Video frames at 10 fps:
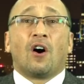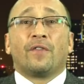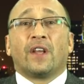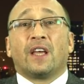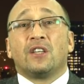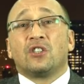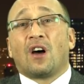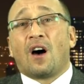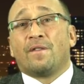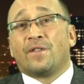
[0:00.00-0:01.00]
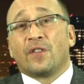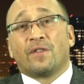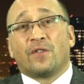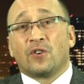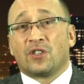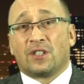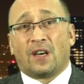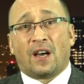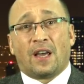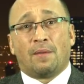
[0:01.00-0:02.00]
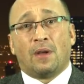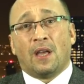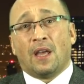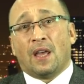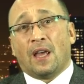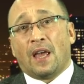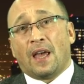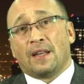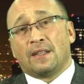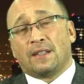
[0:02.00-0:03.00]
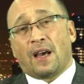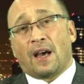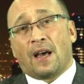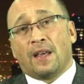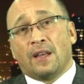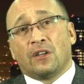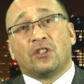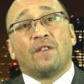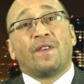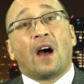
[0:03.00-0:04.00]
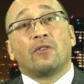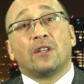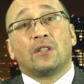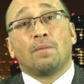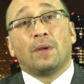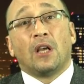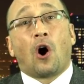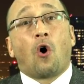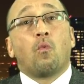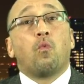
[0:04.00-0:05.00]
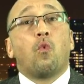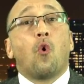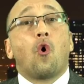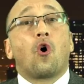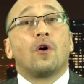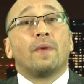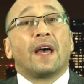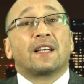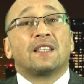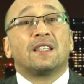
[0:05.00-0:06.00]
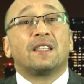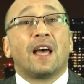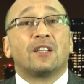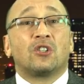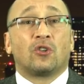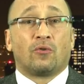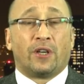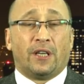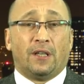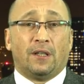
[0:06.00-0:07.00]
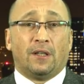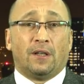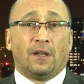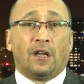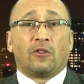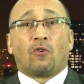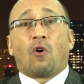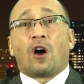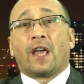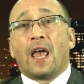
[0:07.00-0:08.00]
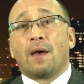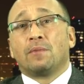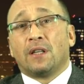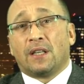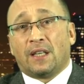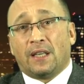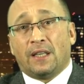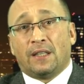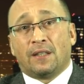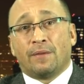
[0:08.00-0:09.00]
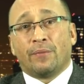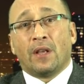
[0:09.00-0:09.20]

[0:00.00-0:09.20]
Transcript: on the hijab for the first time, and she found it to be a warm accessory in the Rockhampton heat,